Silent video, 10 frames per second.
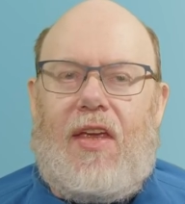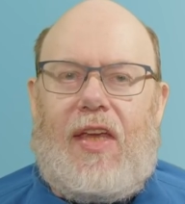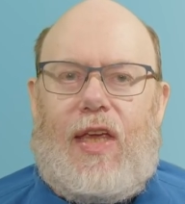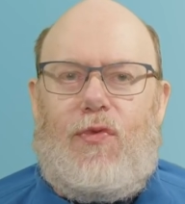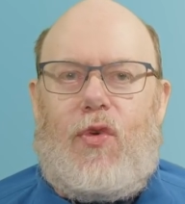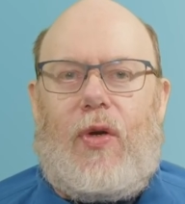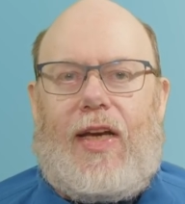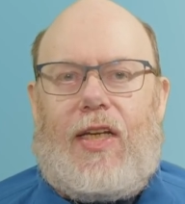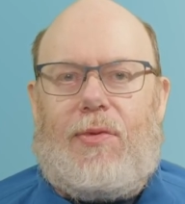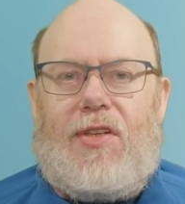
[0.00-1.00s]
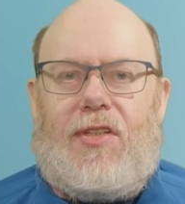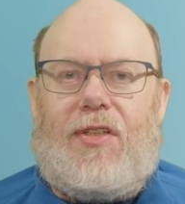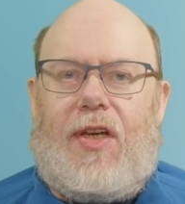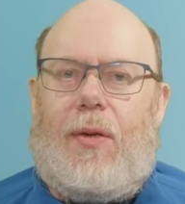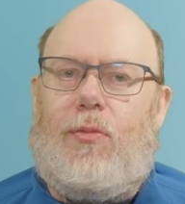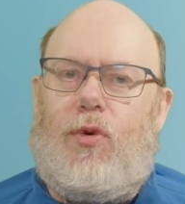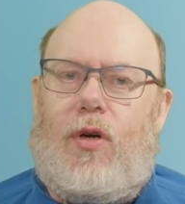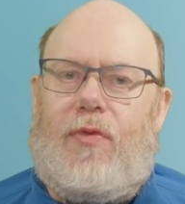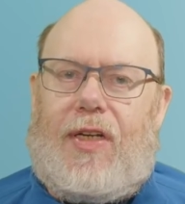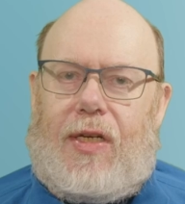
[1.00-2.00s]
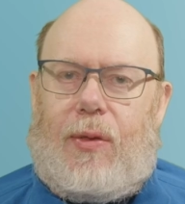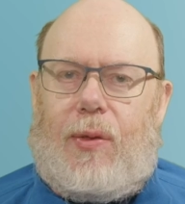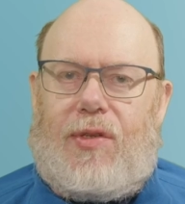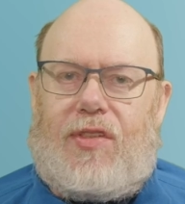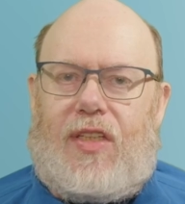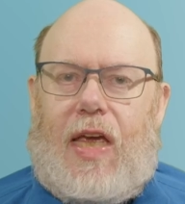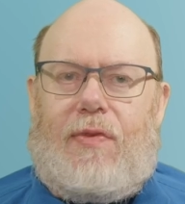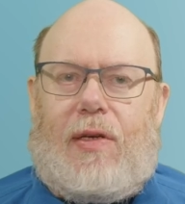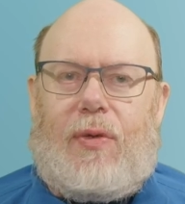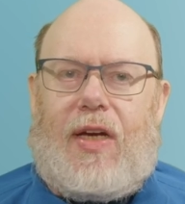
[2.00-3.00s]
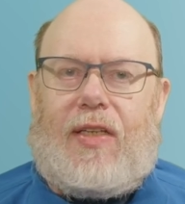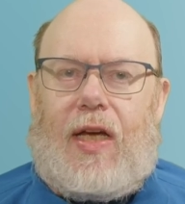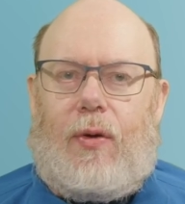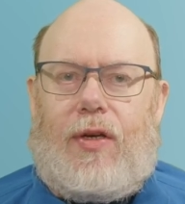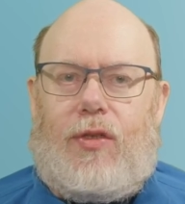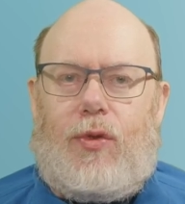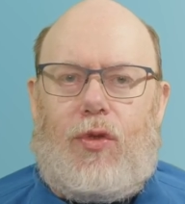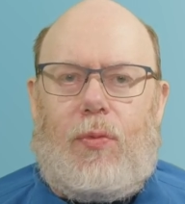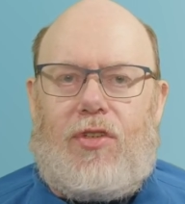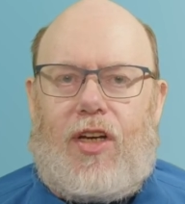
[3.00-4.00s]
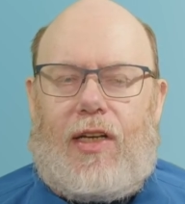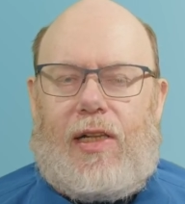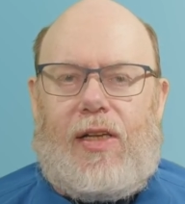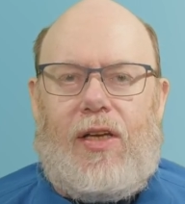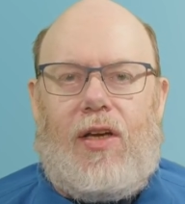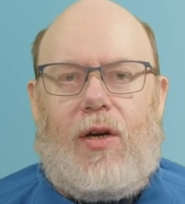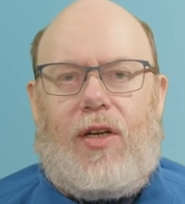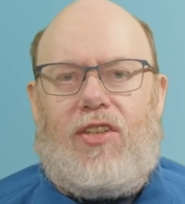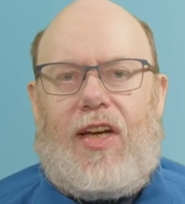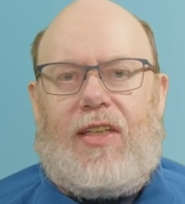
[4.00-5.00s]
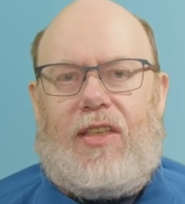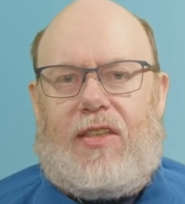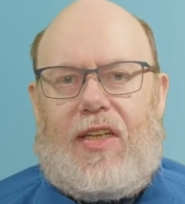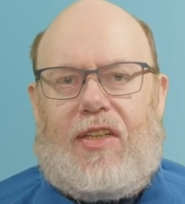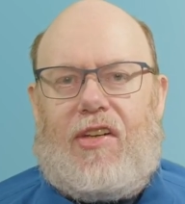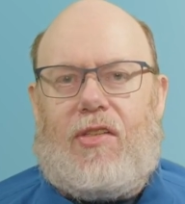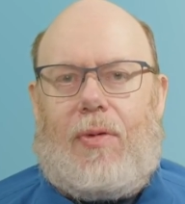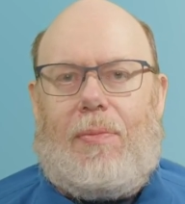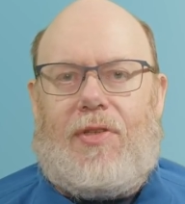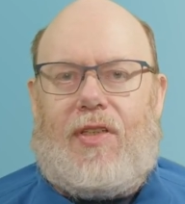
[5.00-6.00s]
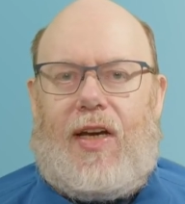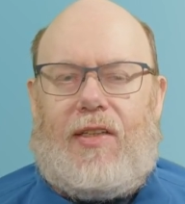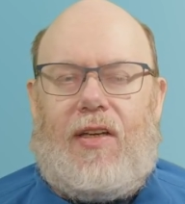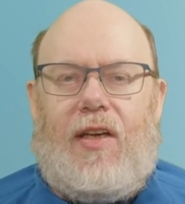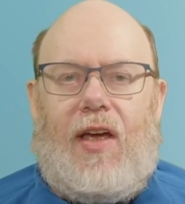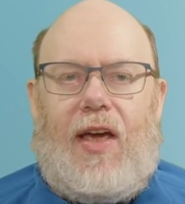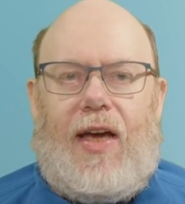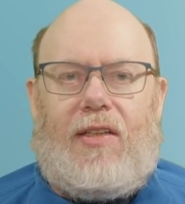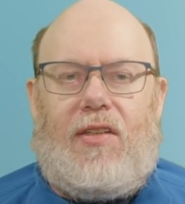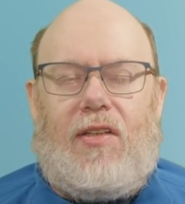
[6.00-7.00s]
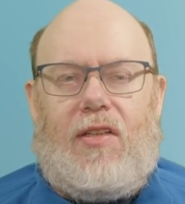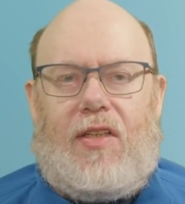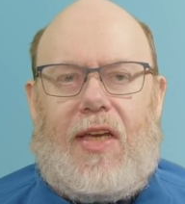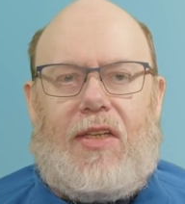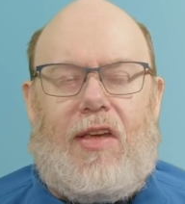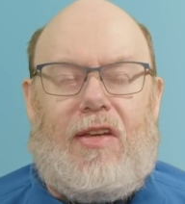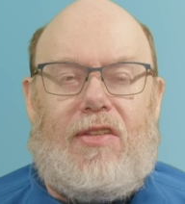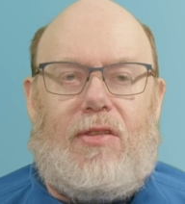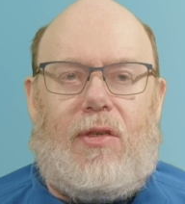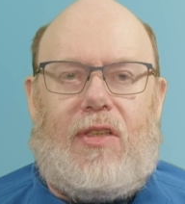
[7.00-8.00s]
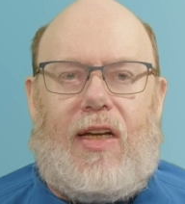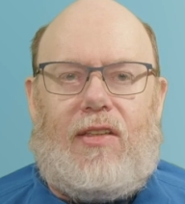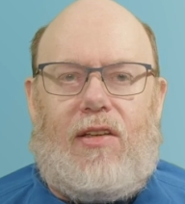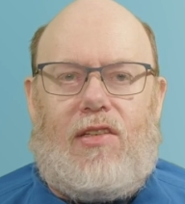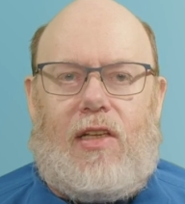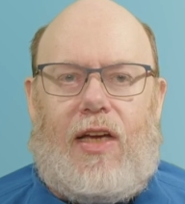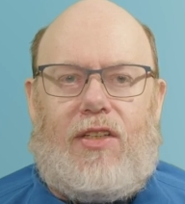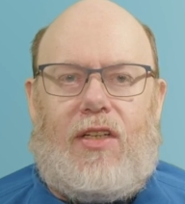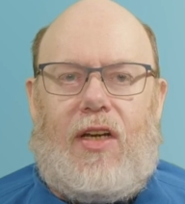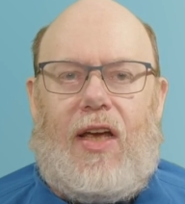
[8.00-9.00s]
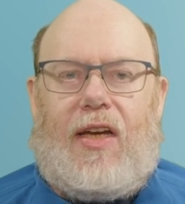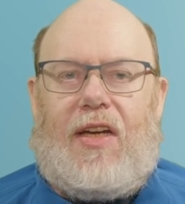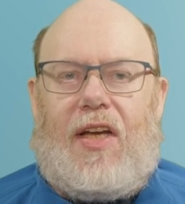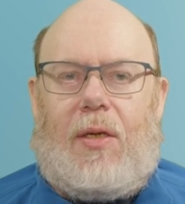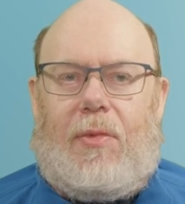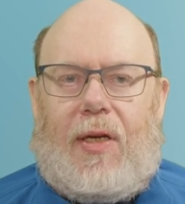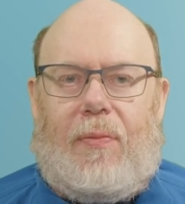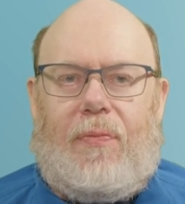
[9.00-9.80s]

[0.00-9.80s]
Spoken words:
If you're interested in more videos, have a look at our YouTube channel or check the DE-CIX website at decix.net/academy.